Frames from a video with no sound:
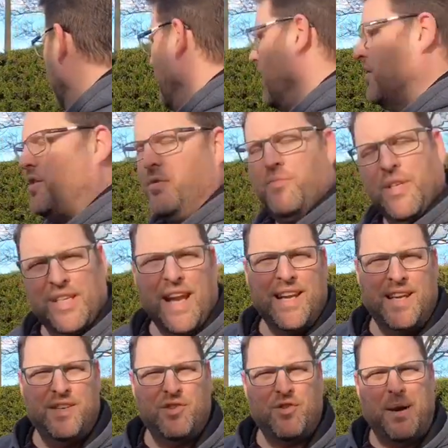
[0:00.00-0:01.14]
There are some
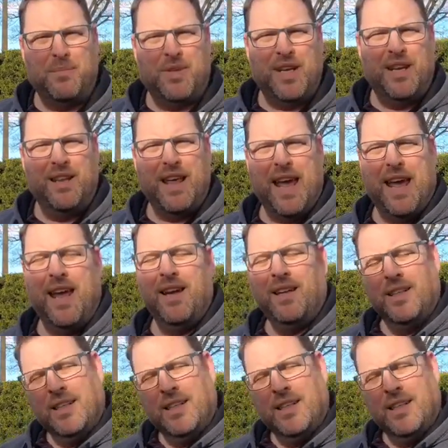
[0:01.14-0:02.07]
retaining straps in there,